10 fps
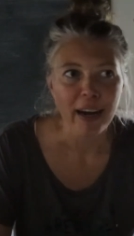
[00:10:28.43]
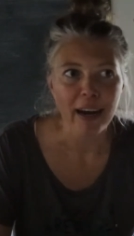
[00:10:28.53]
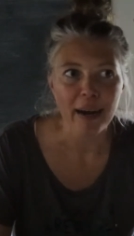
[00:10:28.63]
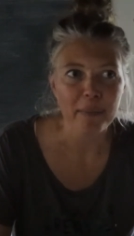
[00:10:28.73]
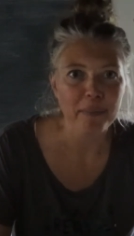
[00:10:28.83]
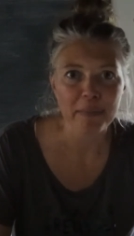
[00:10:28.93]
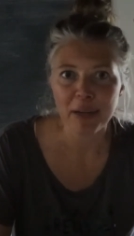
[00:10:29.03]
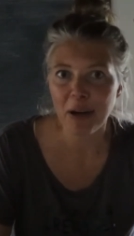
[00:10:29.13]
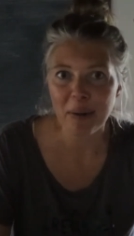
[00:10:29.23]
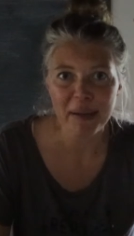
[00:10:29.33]
Um,
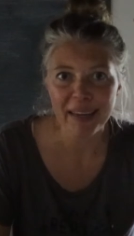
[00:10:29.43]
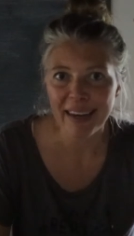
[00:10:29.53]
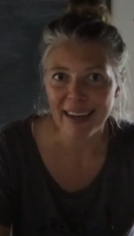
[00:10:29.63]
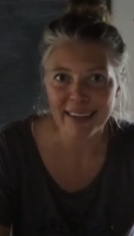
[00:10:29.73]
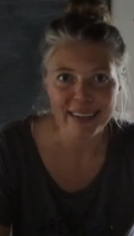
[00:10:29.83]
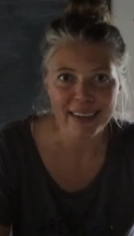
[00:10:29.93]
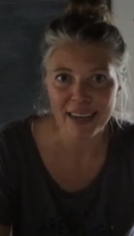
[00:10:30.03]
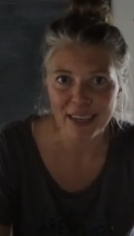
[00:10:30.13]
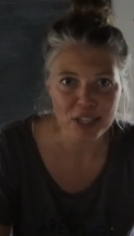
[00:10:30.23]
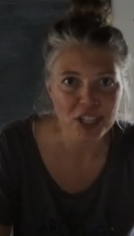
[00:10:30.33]
comment and,
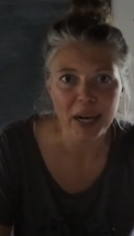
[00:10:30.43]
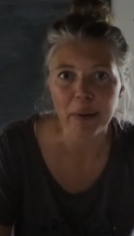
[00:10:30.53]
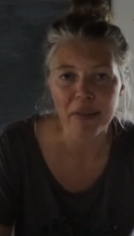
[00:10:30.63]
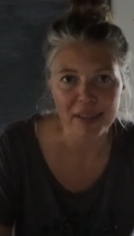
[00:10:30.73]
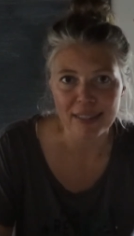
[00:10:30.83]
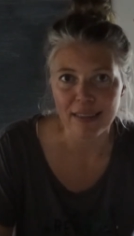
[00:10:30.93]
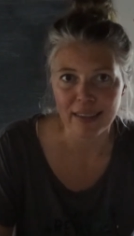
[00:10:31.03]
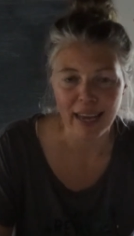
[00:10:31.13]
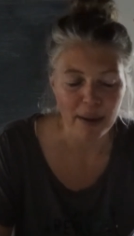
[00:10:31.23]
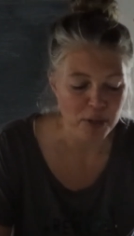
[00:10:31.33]
and, share with us in the
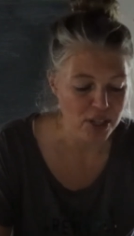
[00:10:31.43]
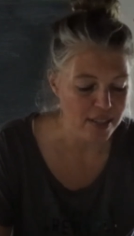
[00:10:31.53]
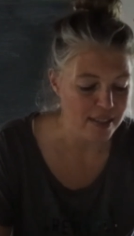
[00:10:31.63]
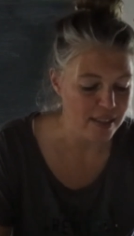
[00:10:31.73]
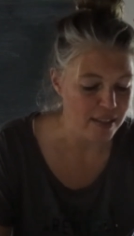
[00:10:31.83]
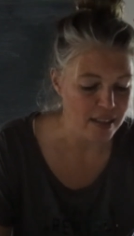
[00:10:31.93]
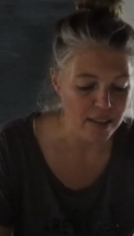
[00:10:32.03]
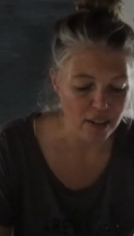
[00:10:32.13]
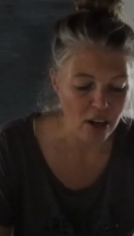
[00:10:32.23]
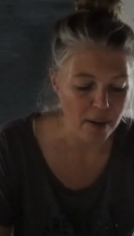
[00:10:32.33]
captions, in, in
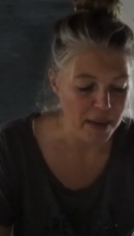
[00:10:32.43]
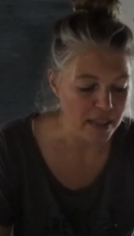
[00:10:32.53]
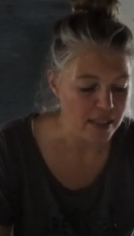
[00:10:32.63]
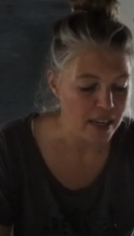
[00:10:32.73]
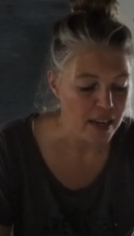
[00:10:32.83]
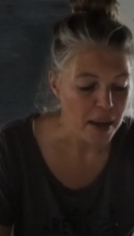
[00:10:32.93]
the comments.